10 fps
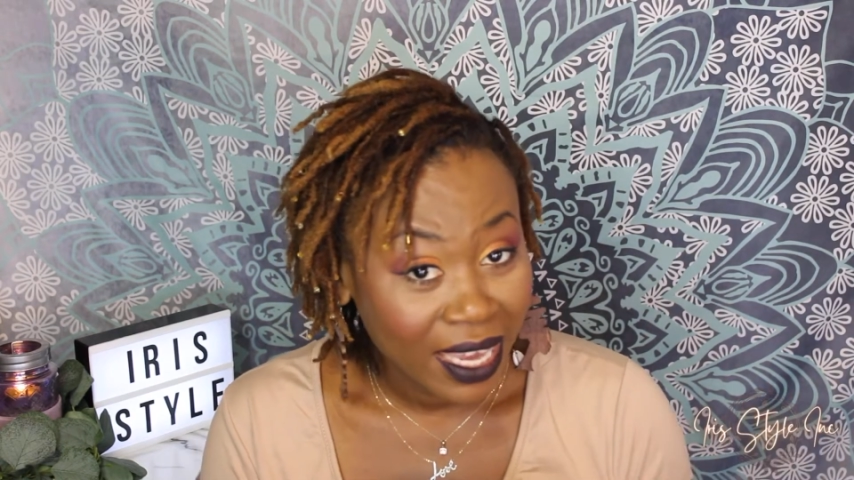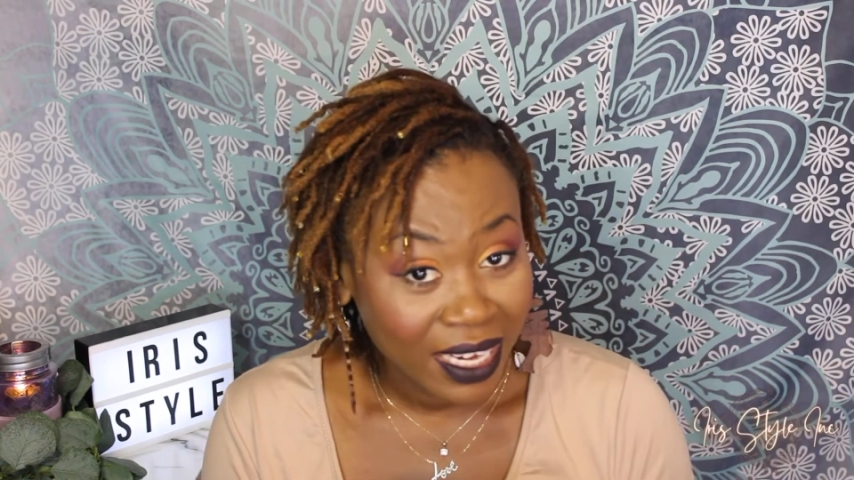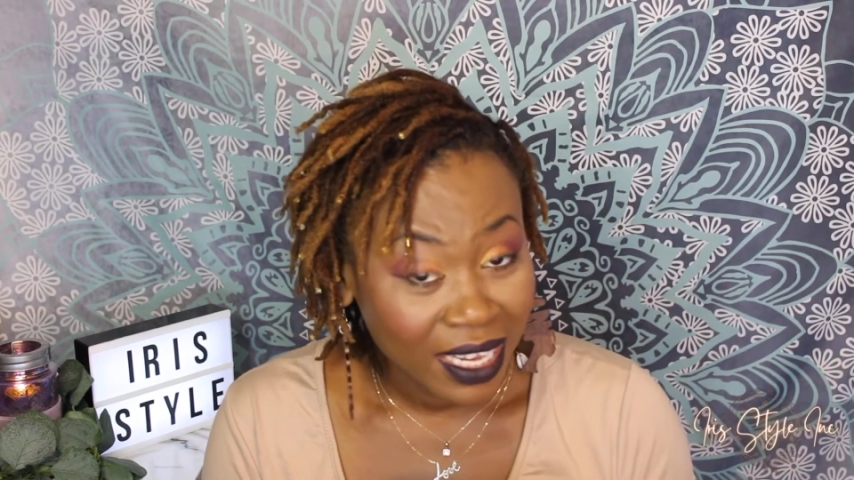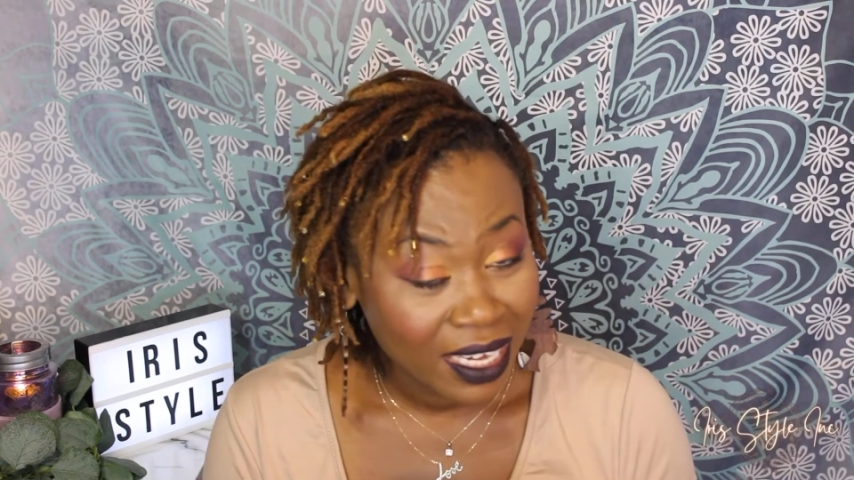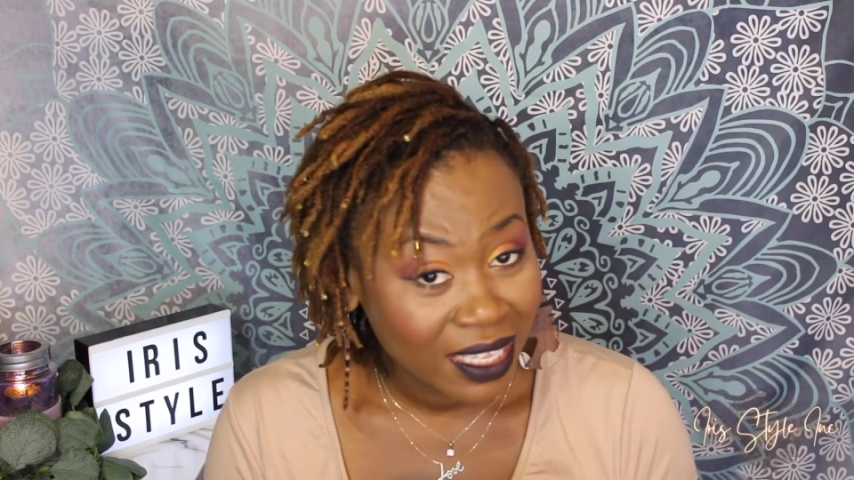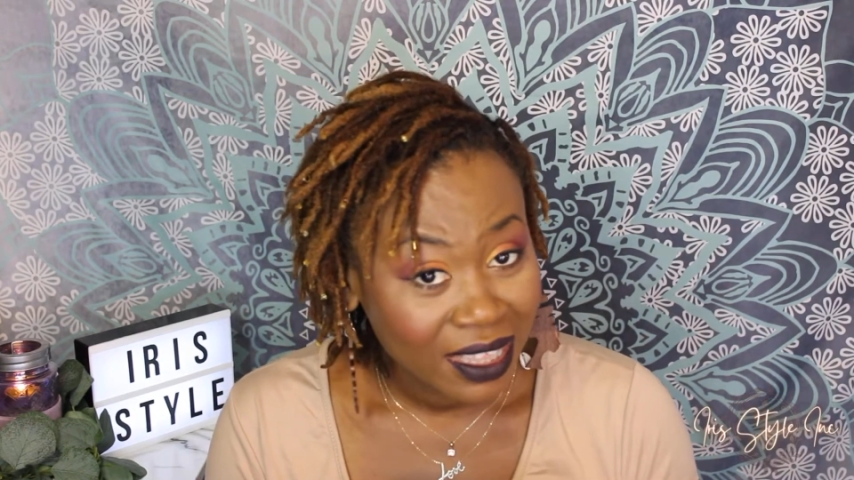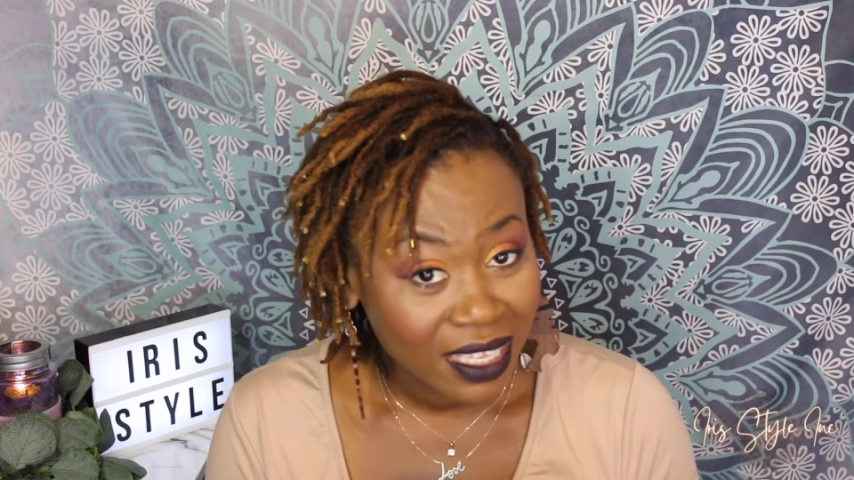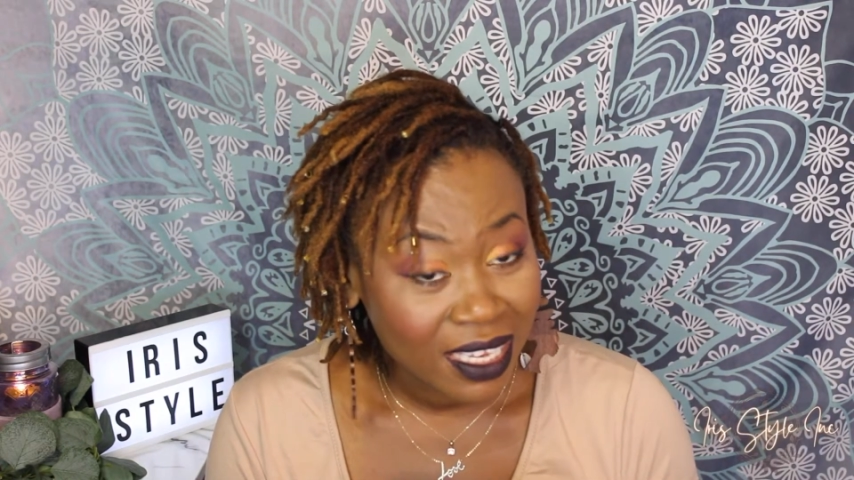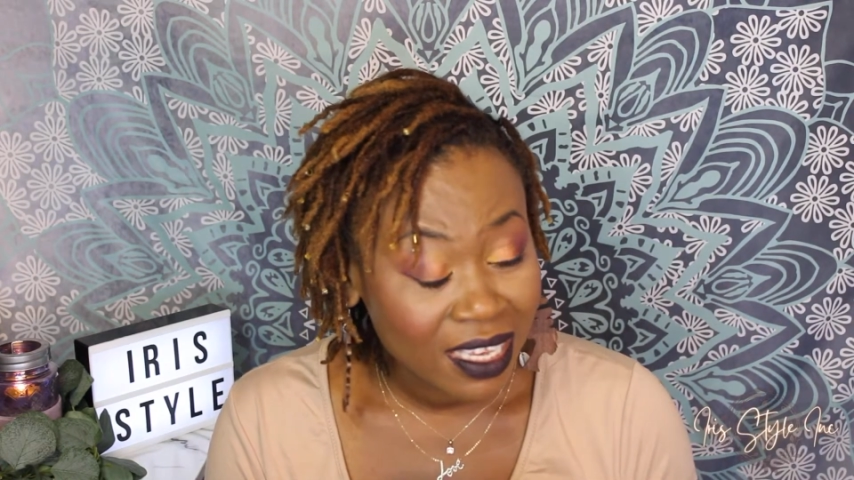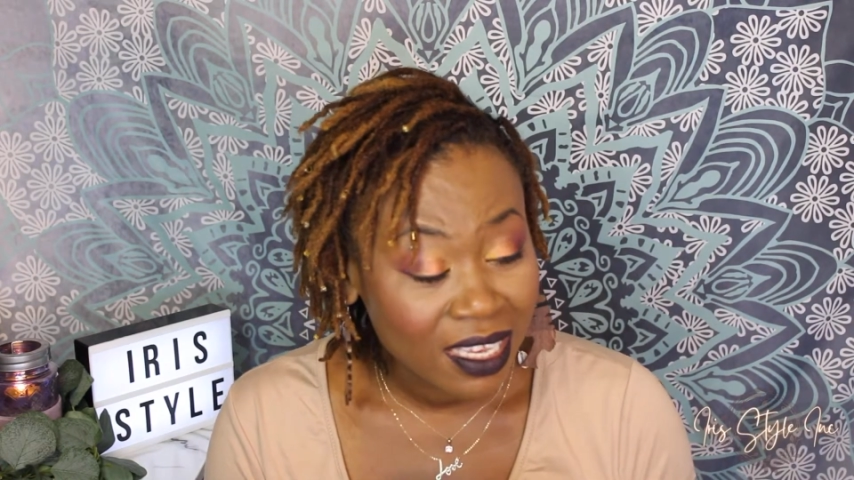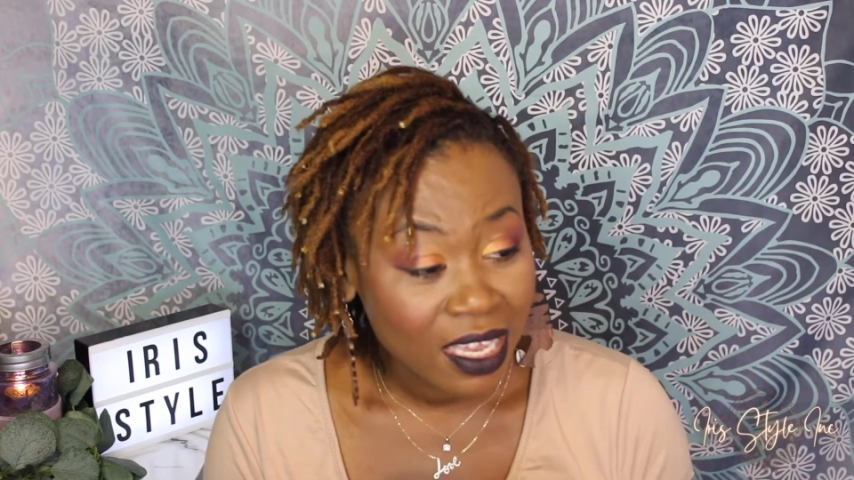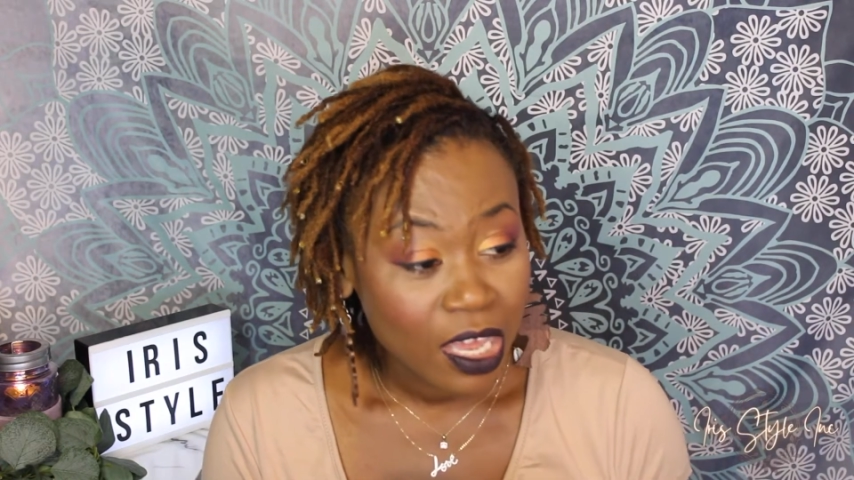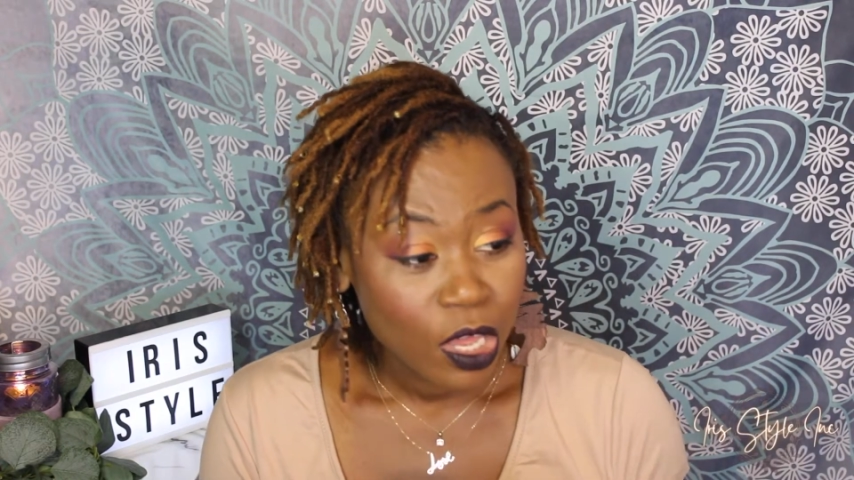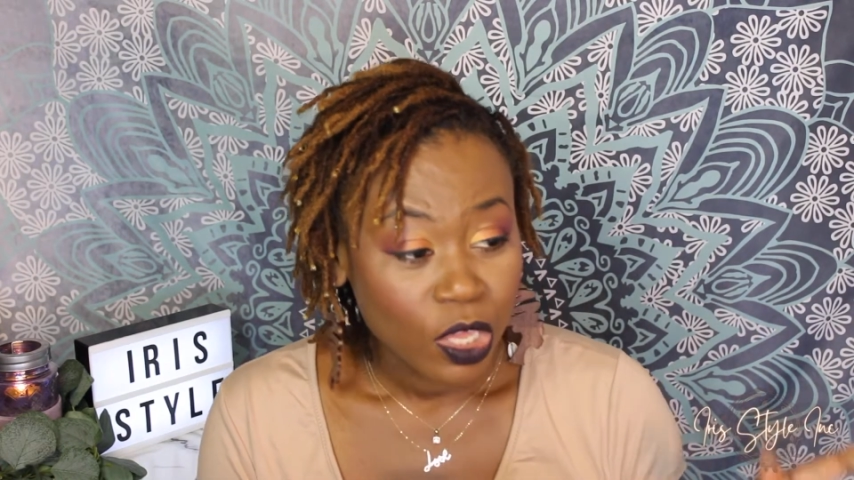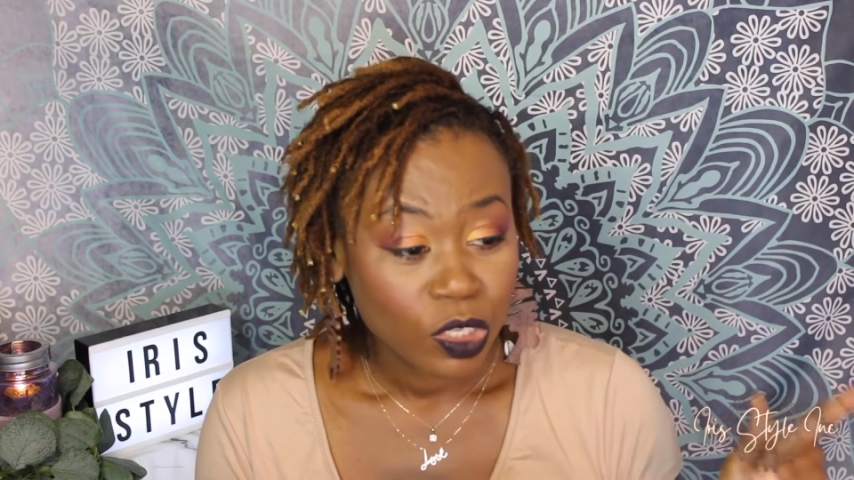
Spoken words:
added anything.